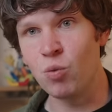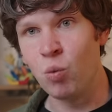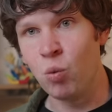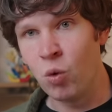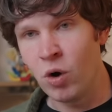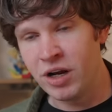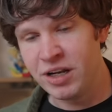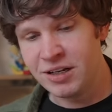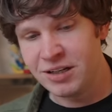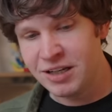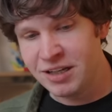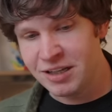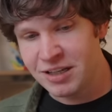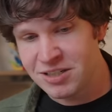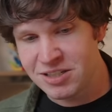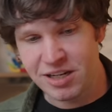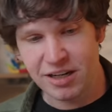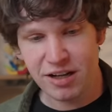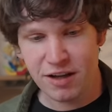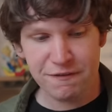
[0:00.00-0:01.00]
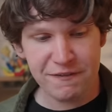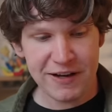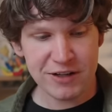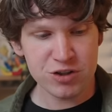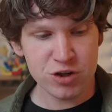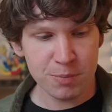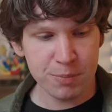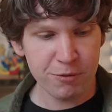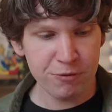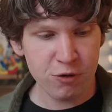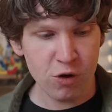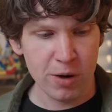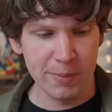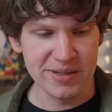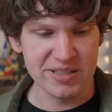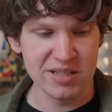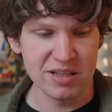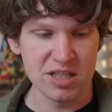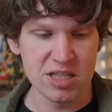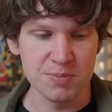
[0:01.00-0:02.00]
what is going to affect your
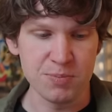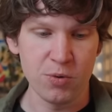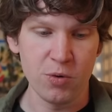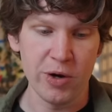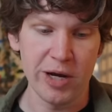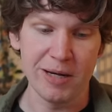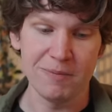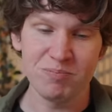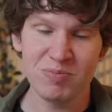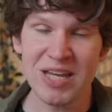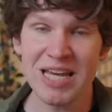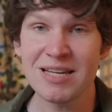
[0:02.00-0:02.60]
performance at this point.